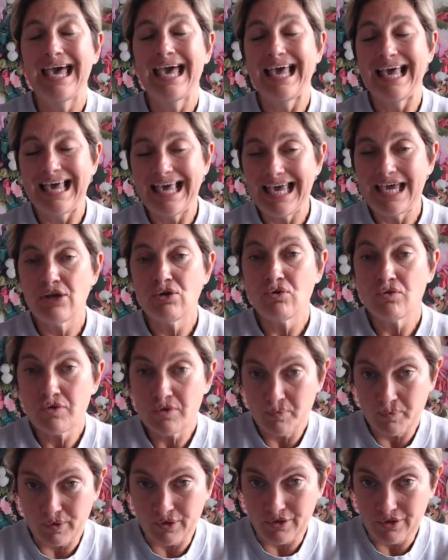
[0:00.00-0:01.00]
In other
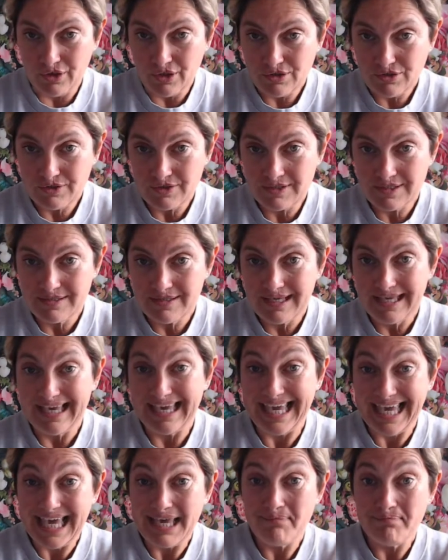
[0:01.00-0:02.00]
words,
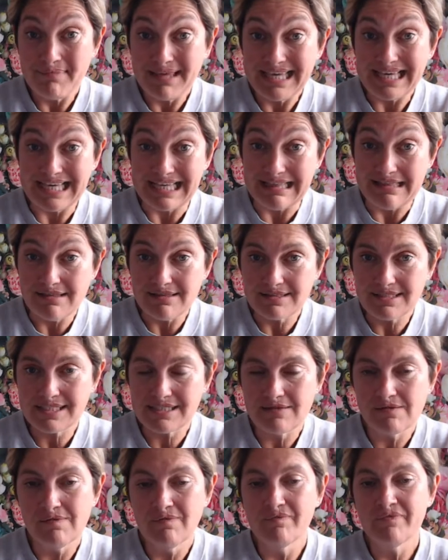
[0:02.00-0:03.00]
it means
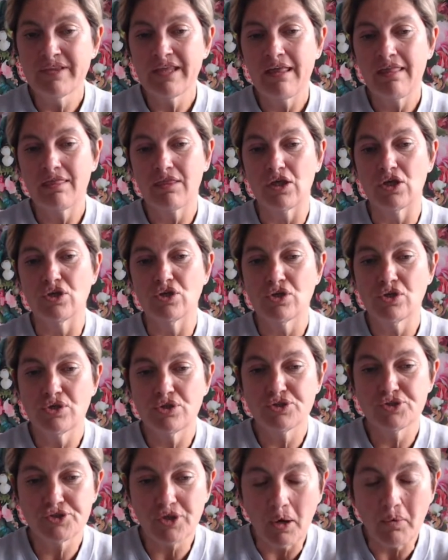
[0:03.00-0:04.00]
that you
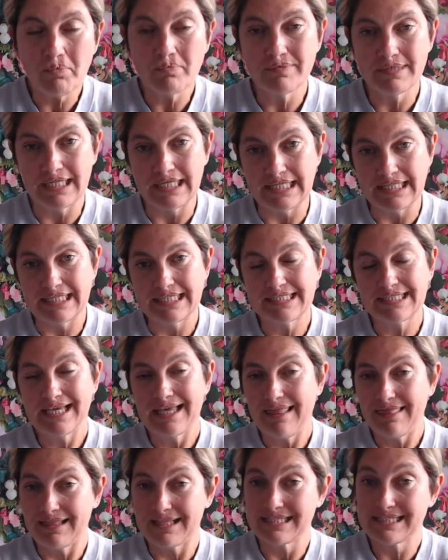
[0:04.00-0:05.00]
don't need
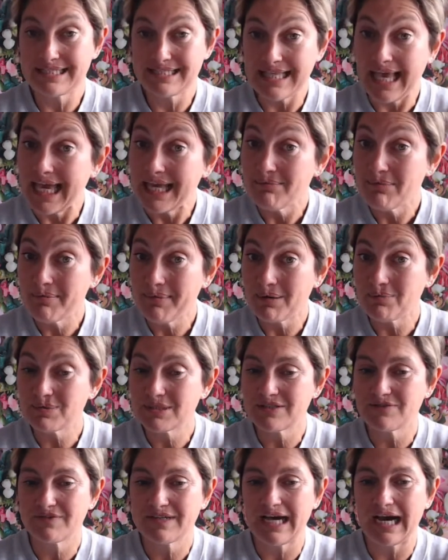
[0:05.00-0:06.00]
the same amount
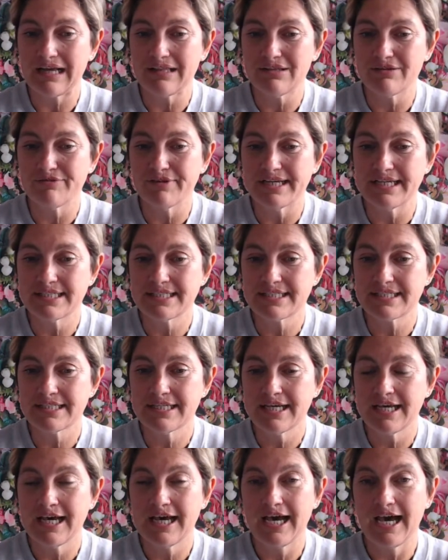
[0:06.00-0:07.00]
of calories
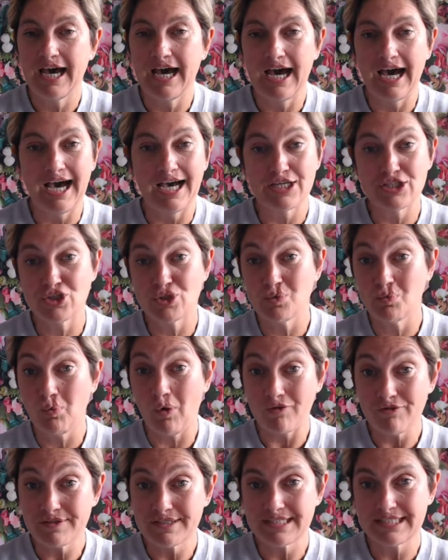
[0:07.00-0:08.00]
as you
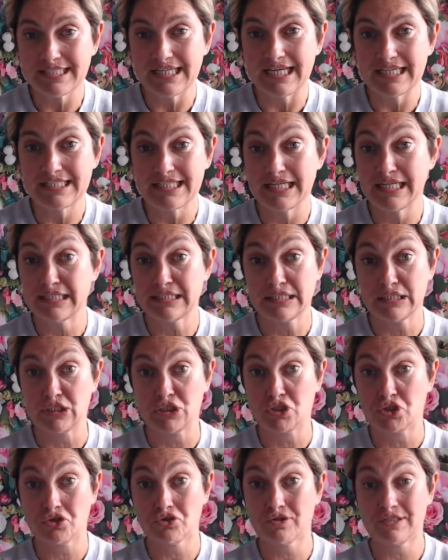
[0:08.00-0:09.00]
once did to
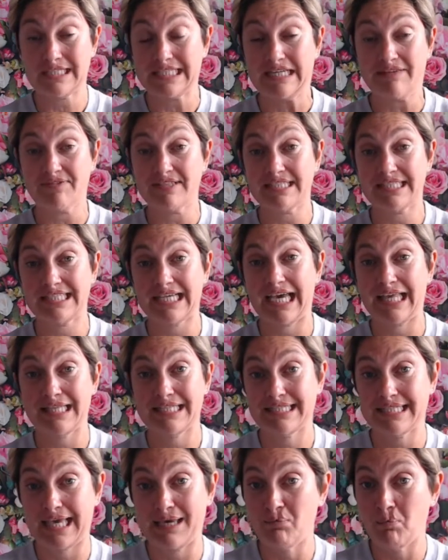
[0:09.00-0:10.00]
just even stay at the
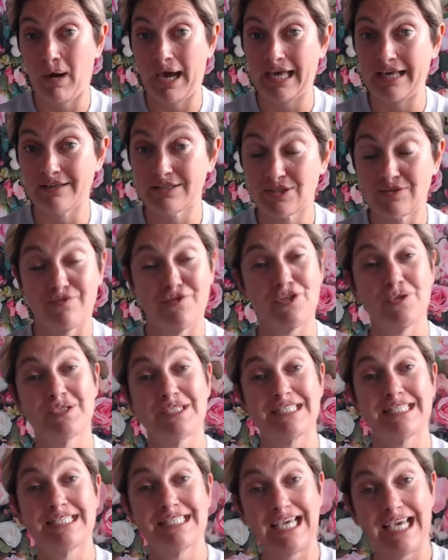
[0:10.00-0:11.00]
same weight. So for you to
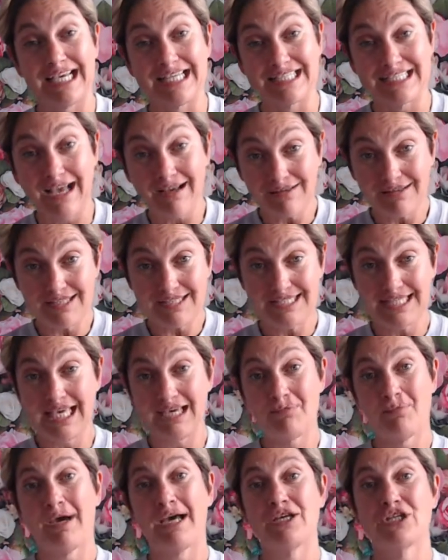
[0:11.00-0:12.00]
stay exactly the same
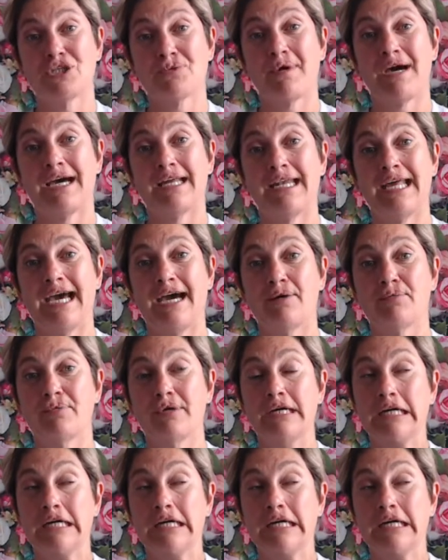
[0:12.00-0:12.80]
weight as you are now,